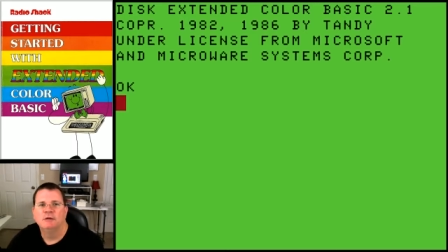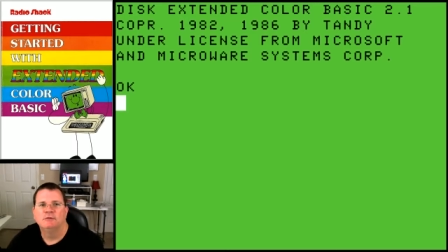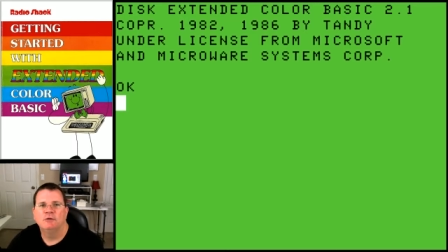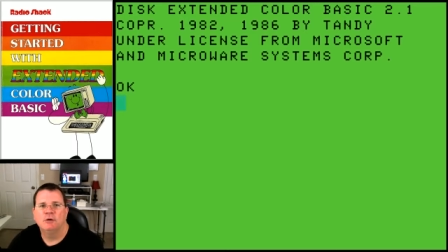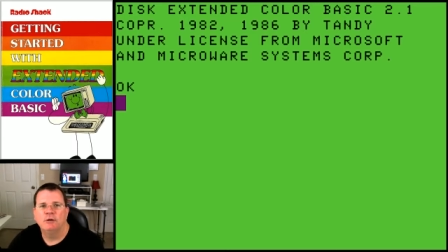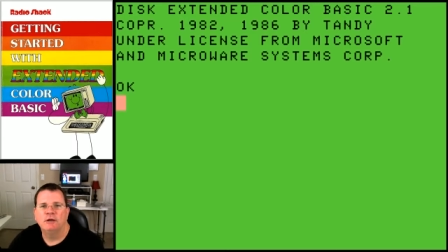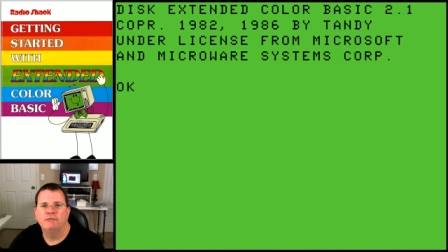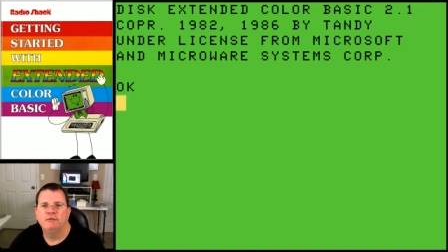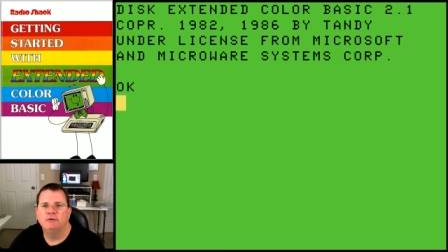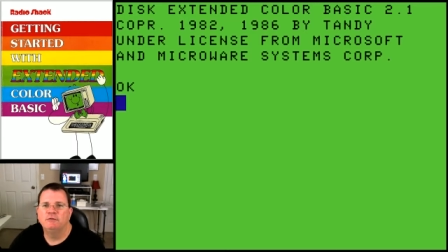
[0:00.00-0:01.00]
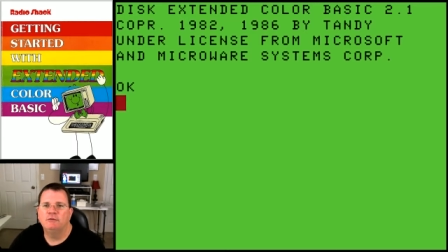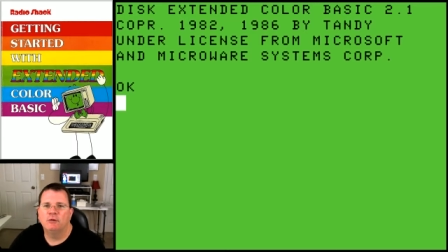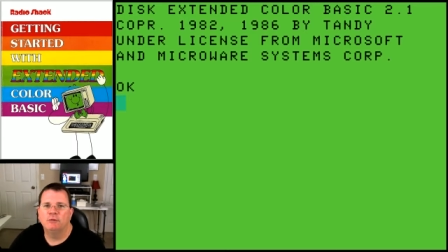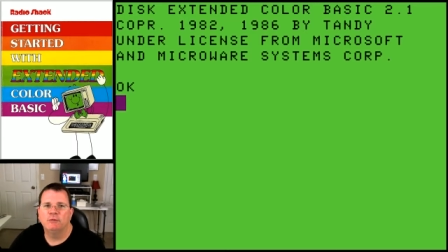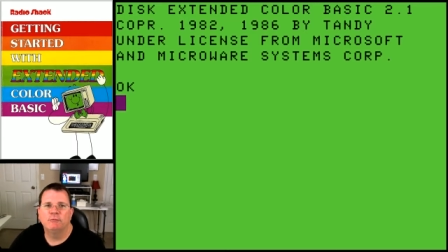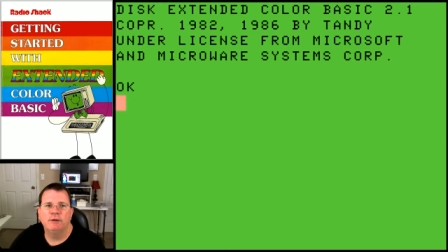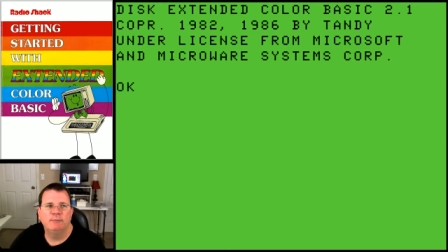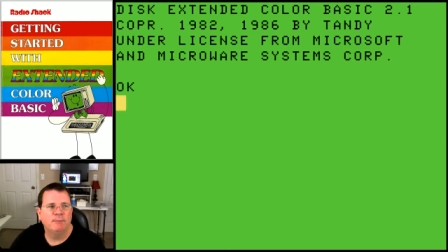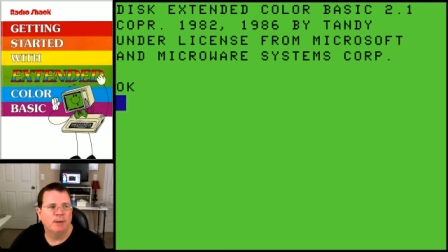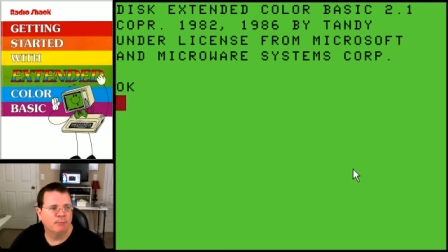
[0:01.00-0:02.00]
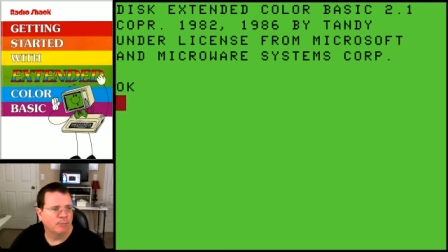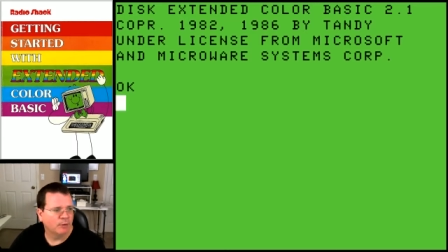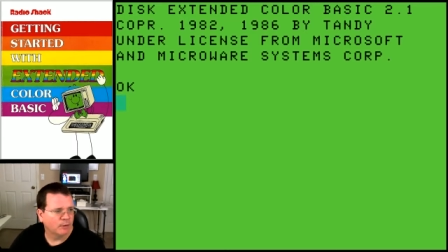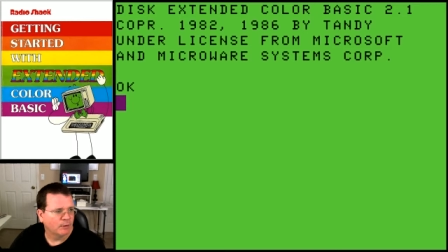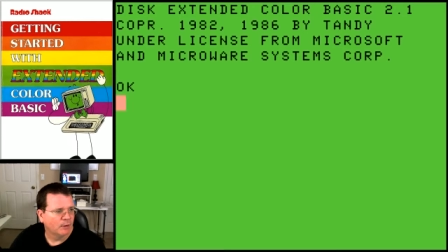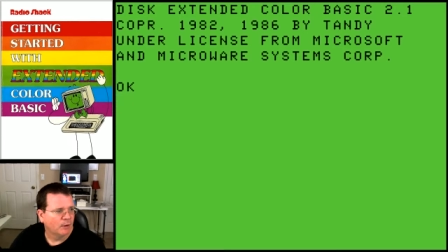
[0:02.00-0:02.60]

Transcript: So if you don't remember